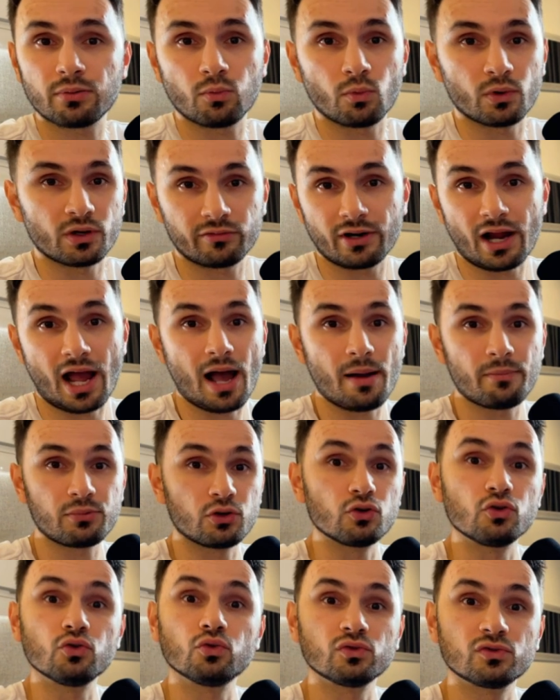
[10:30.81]
whatever app you
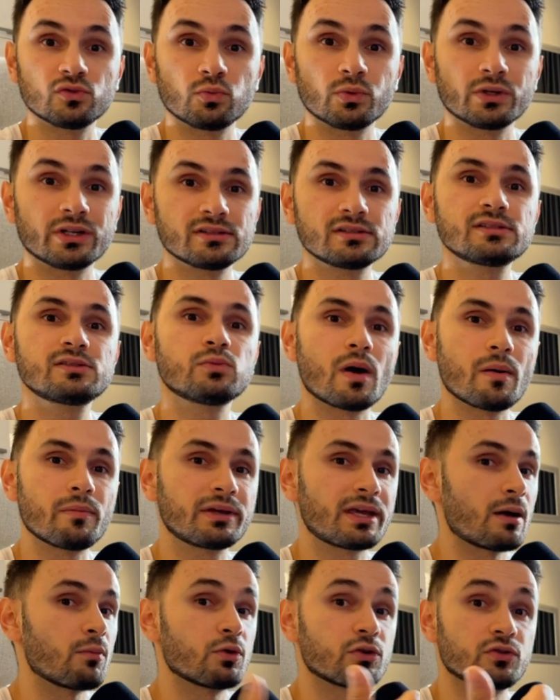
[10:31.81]
use with this
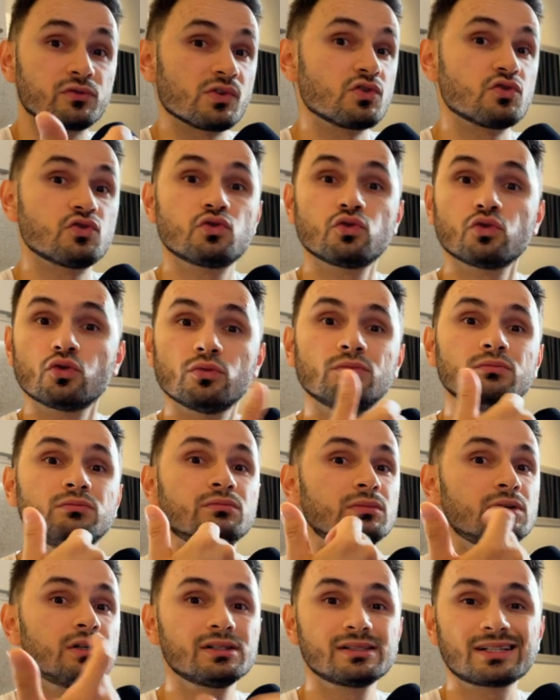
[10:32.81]
webcam, whether it's
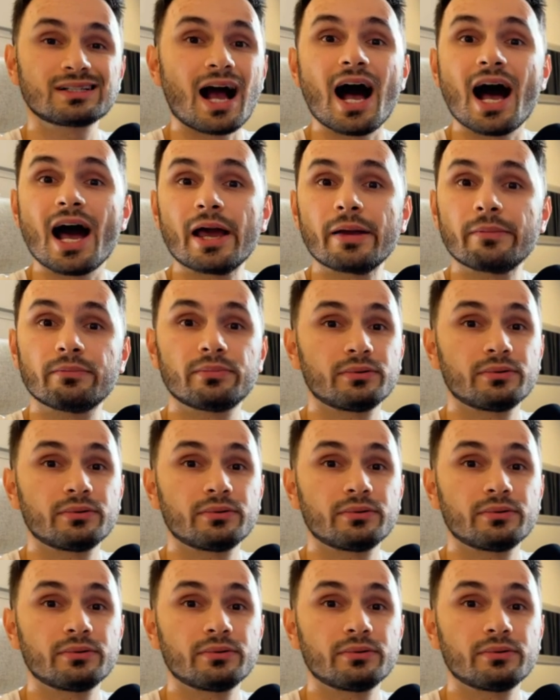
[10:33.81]
Zoom, Skype,